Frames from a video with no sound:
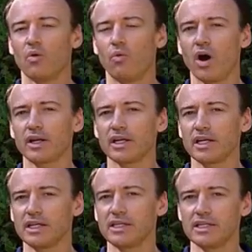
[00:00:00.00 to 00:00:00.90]
What
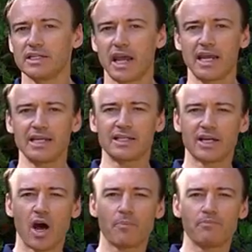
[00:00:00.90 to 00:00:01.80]
is a
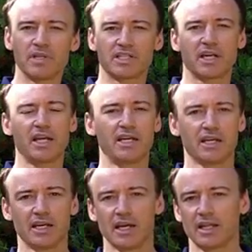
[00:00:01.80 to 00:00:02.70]
top mistake
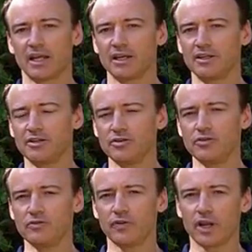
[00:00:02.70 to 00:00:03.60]
that
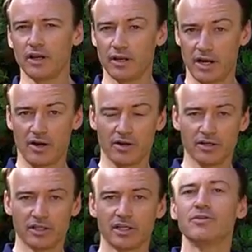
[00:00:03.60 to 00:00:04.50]
you've
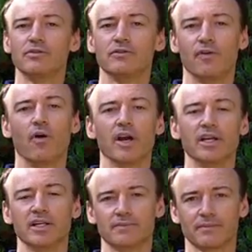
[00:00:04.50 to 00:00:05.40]
learned to
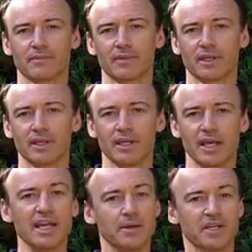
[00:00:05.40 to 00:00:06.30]
avoid
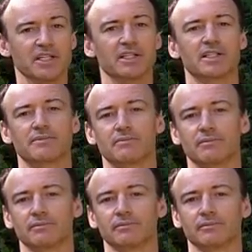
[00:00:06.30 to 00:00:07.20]
in the business?
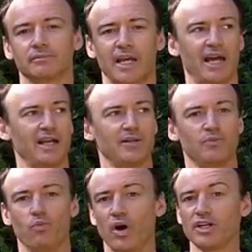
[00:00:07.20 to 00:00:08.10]

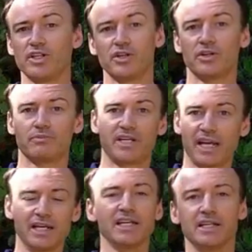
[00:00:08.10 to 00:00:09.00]
And what is your
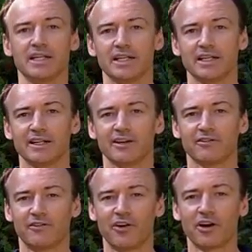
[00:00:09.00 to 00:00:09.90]
technique
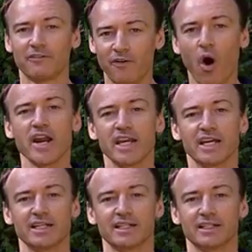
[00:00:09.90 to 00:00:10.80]
for avoiding
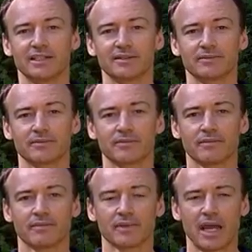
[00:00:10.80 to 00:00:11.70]
it?
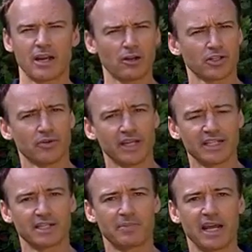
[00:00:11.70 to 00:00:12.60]
And also, this
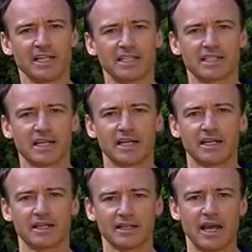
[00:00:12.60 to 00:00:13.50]
is the place
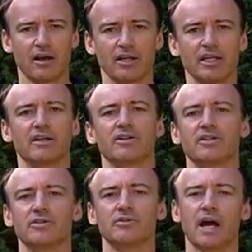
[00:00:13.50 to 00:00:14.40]
down here
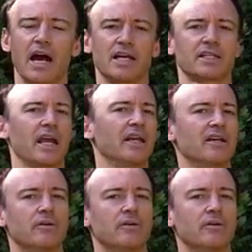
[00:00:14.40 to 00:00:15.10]
to ask any